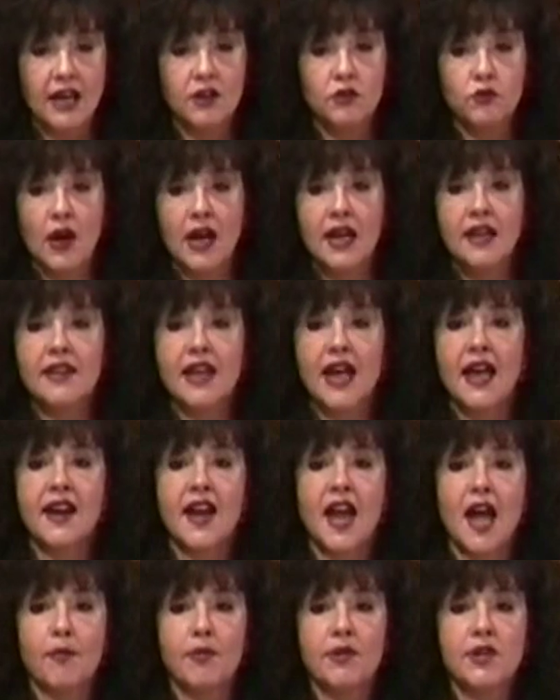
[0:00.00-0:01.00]
And when
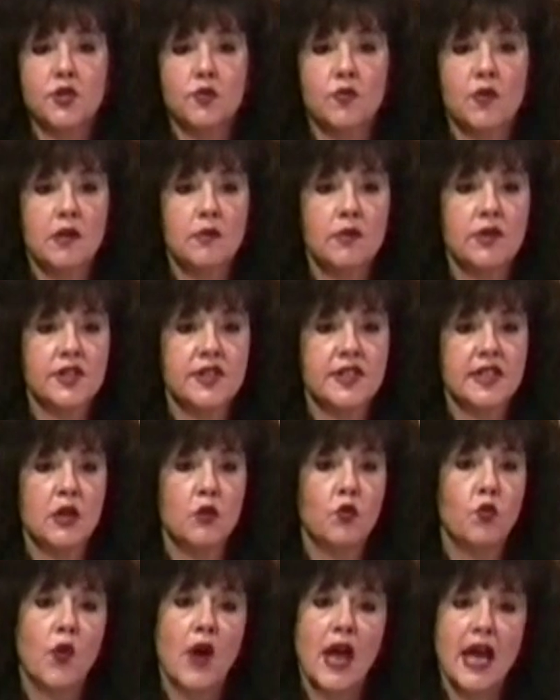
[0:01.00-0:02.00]
that happens, we will
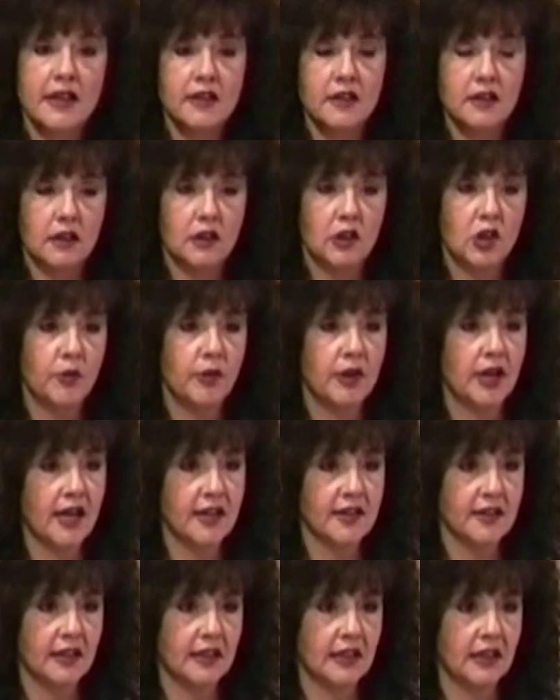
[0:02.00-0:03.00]
see red
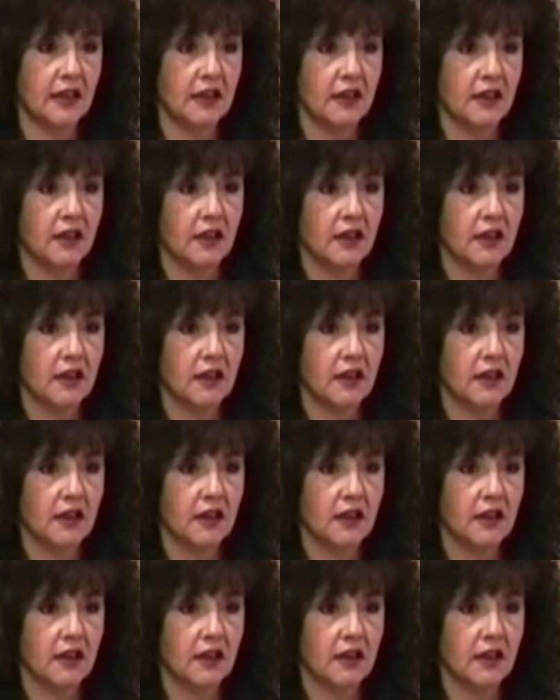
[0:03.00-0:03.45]
luminosity.